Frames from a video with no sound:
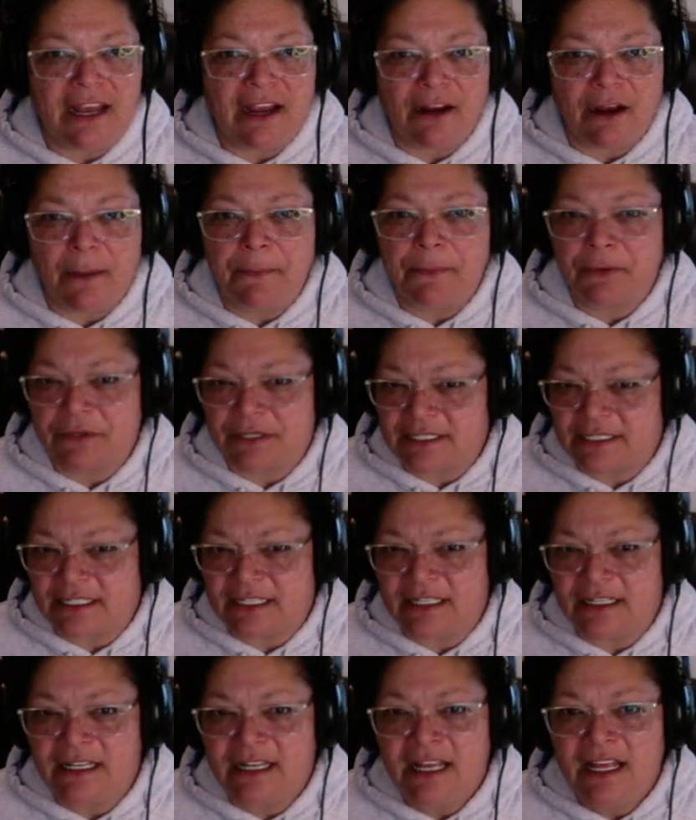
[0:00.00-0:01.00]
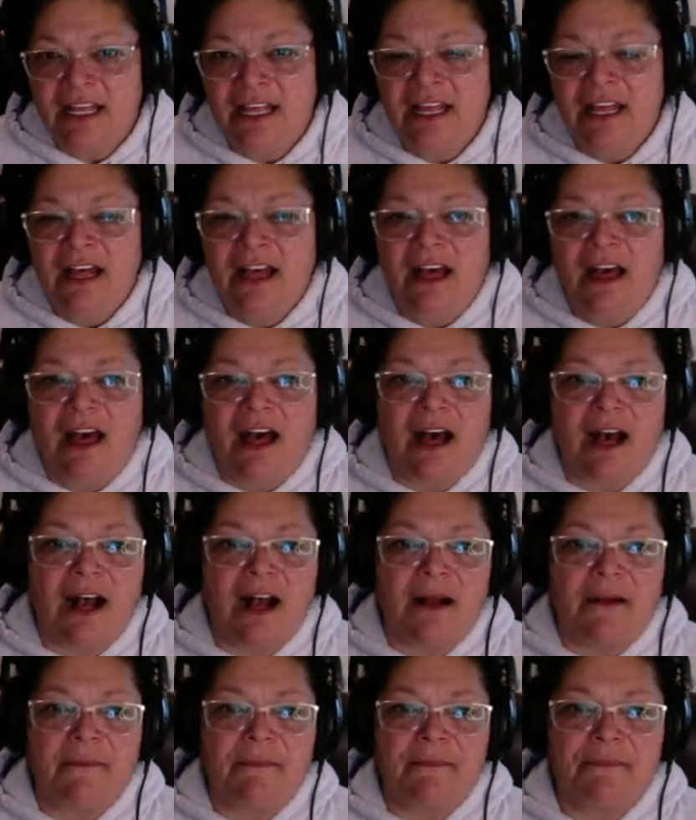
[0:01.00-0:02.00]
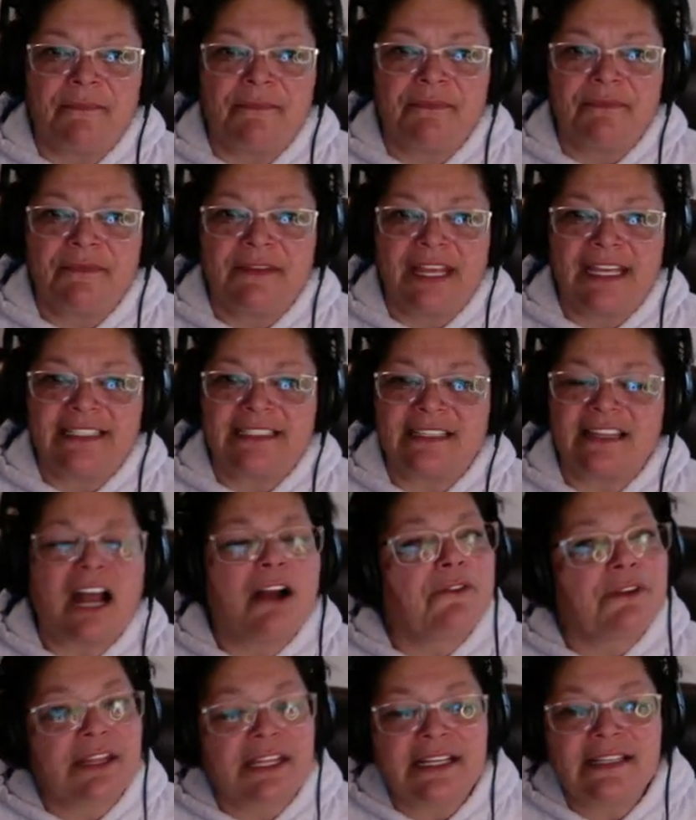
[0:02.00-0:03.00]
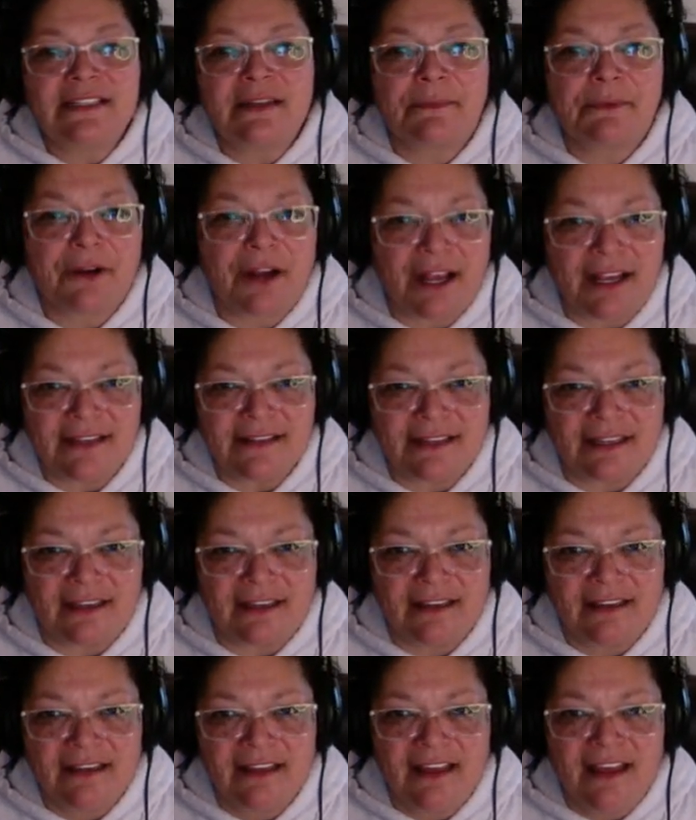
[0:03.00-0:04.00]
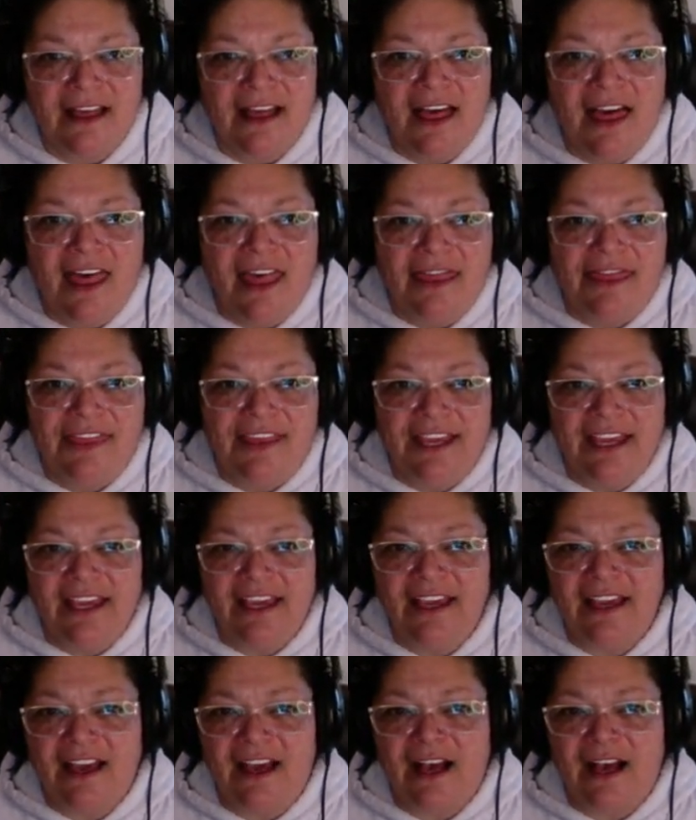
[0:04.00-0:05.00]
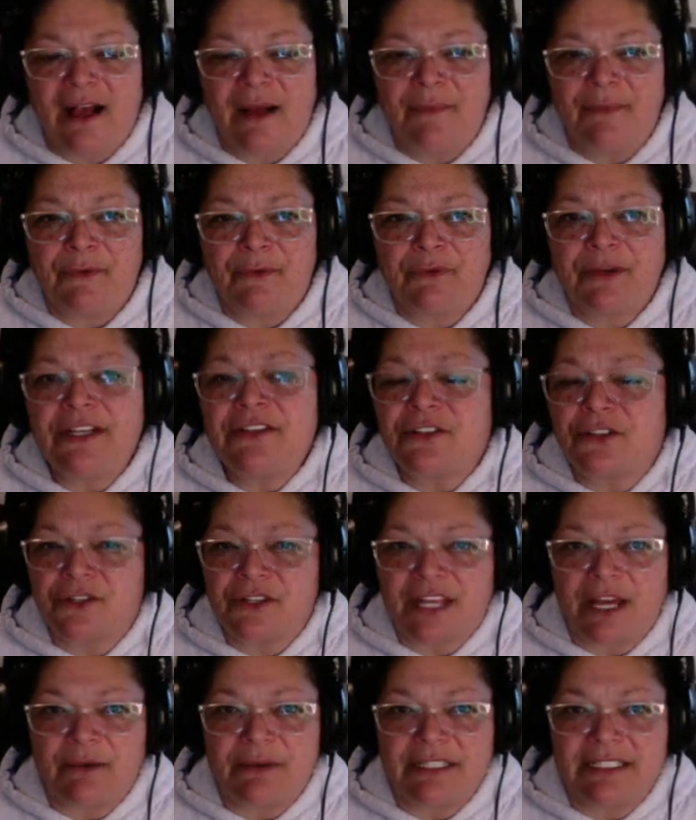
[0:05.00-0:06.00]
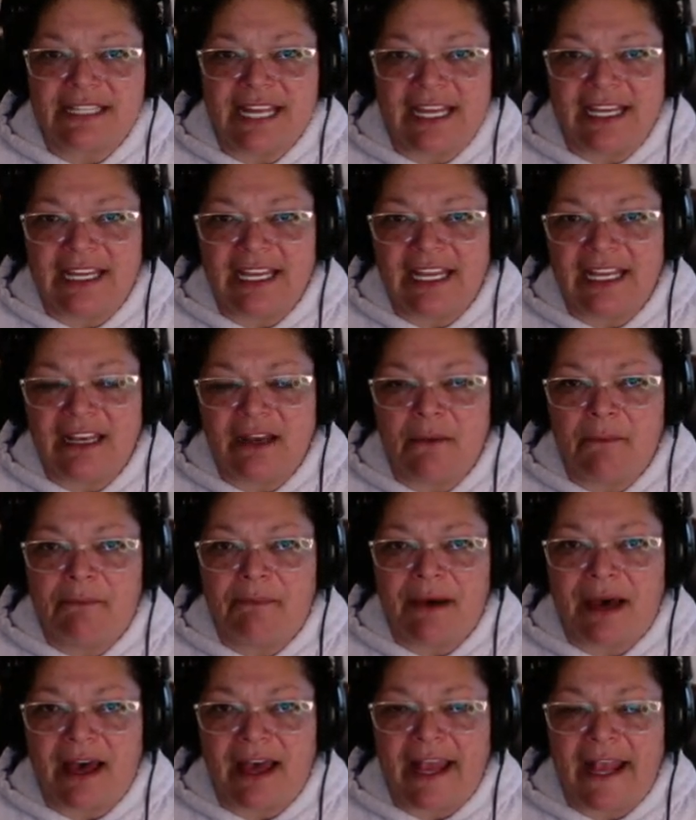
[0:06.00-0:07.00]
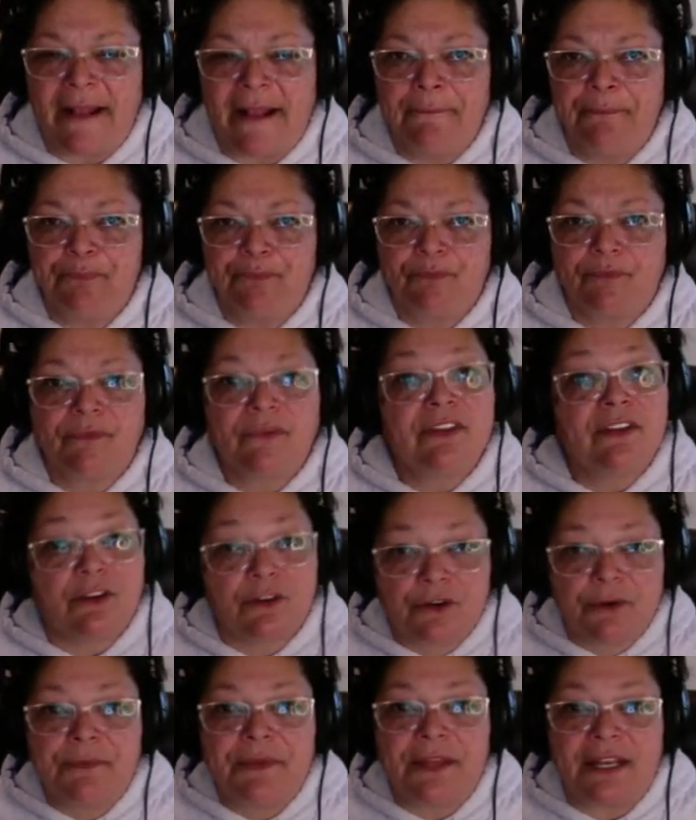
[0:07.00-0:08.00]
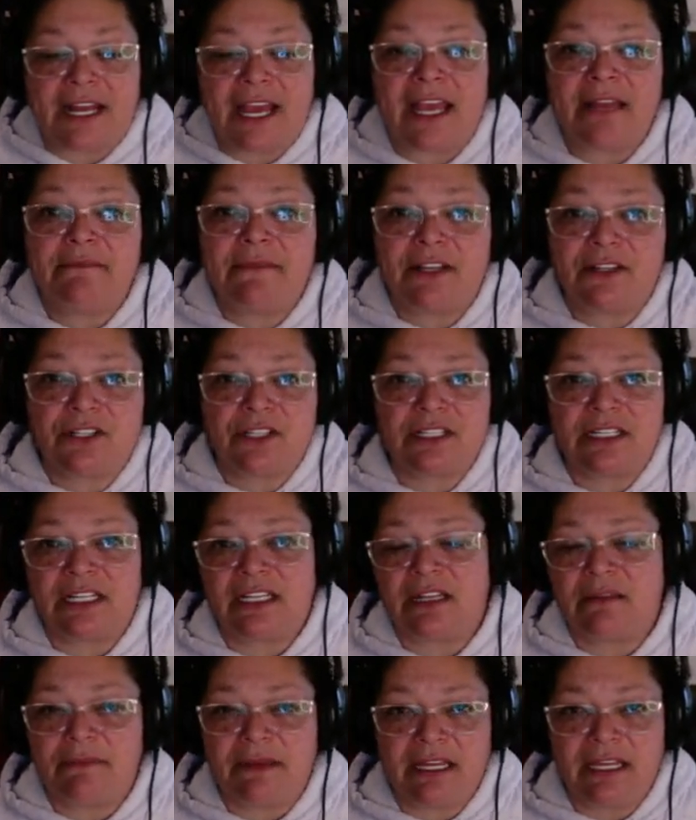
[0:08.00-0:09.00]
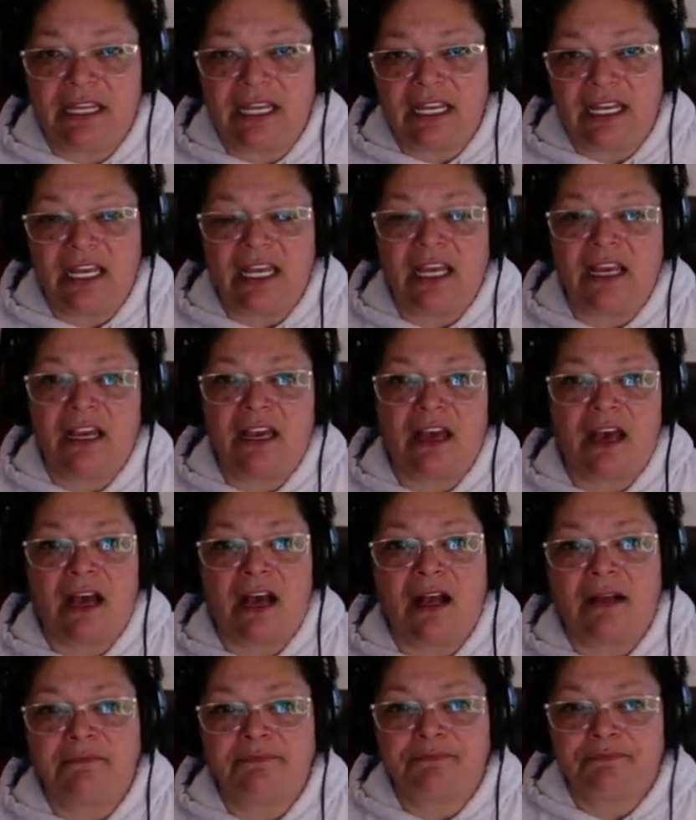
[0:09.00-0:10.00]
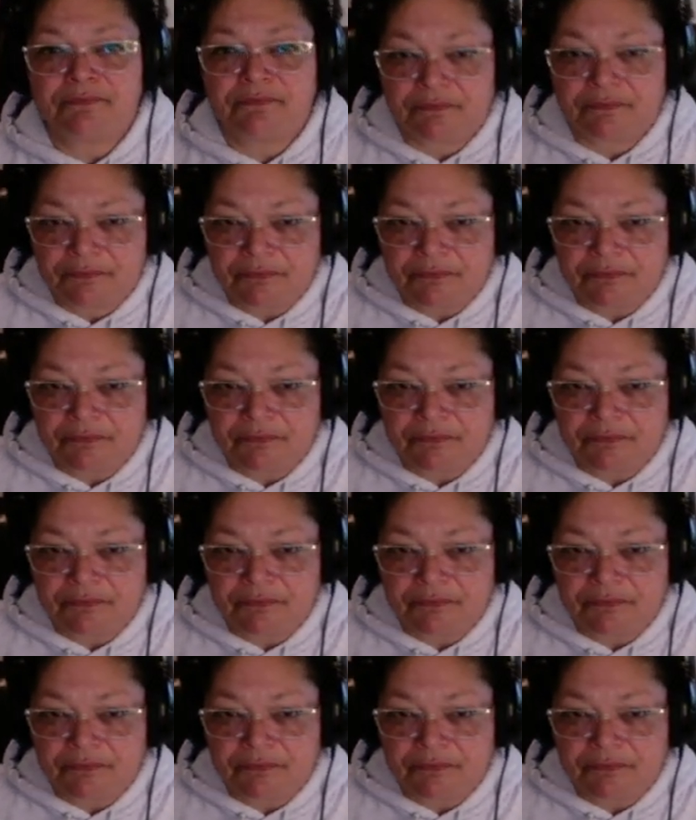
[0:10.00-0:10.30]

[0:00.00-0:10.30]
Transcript: era prison. Mm-hmm um, it's not really surprising. The um, research that was taken by the group that I had mentioned in the beginning, um,